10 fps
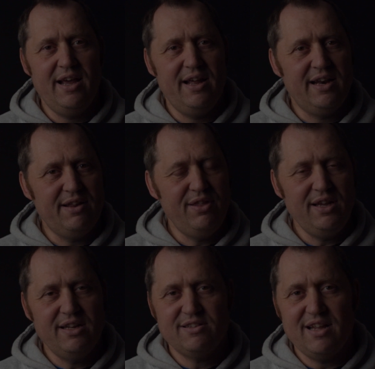And I
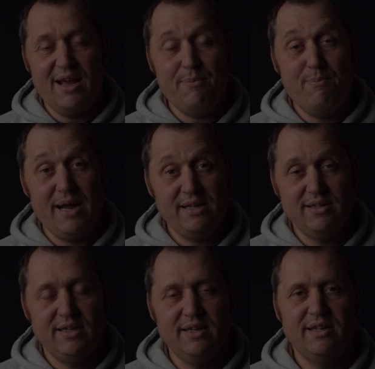think it's
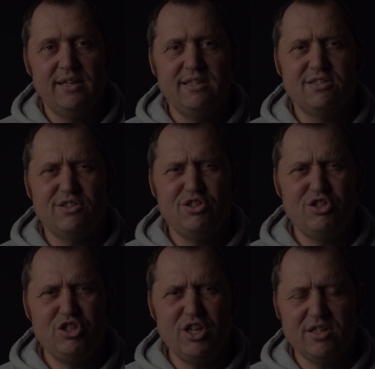amazing. It is
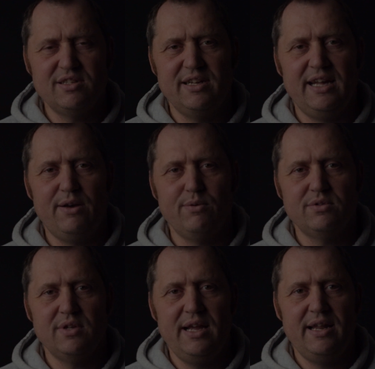just
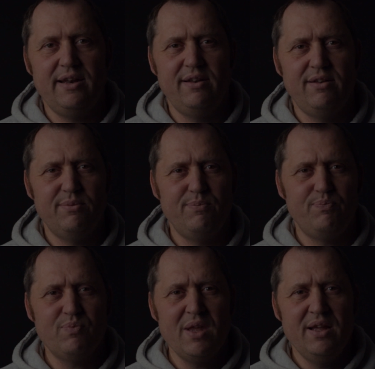announced, and
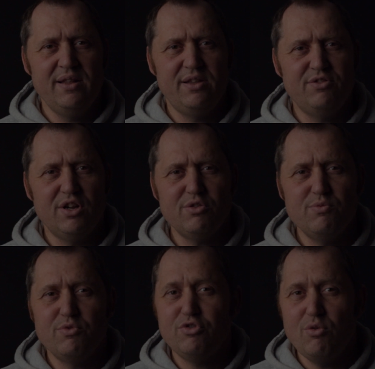um, there's not
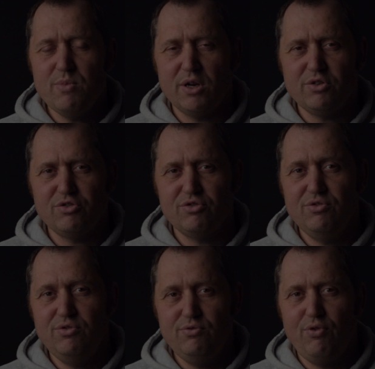so
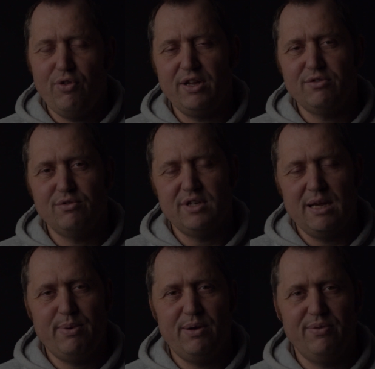much new things to
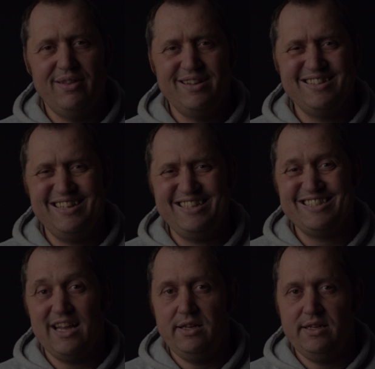say about this
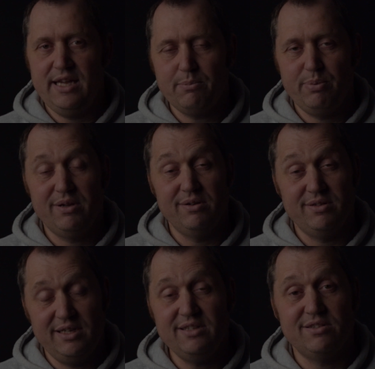lens yet
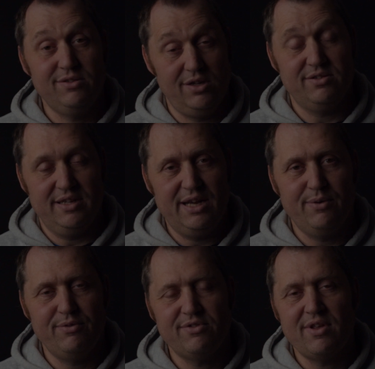because it is just
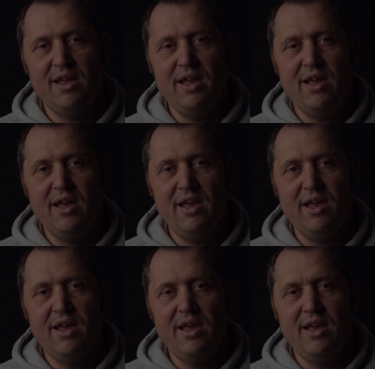announced.